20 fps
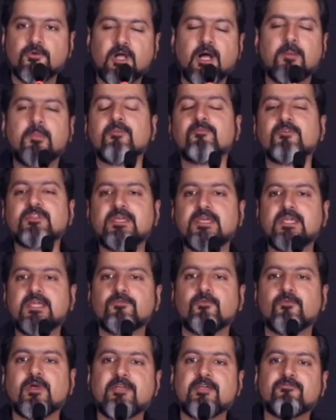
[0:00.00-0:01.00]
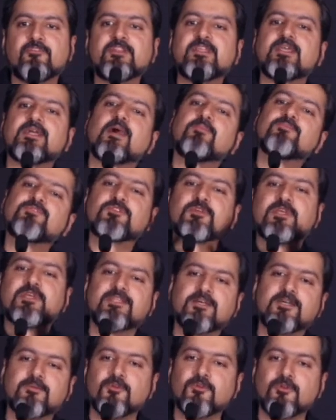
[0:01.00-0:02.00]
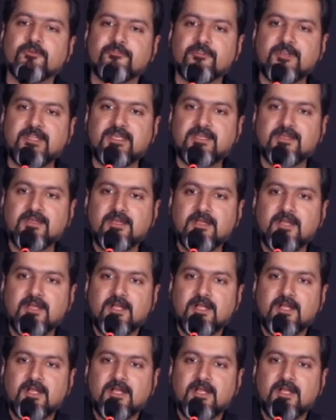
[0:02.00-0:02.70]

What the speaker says: to come up with it where everything comes together beautifully.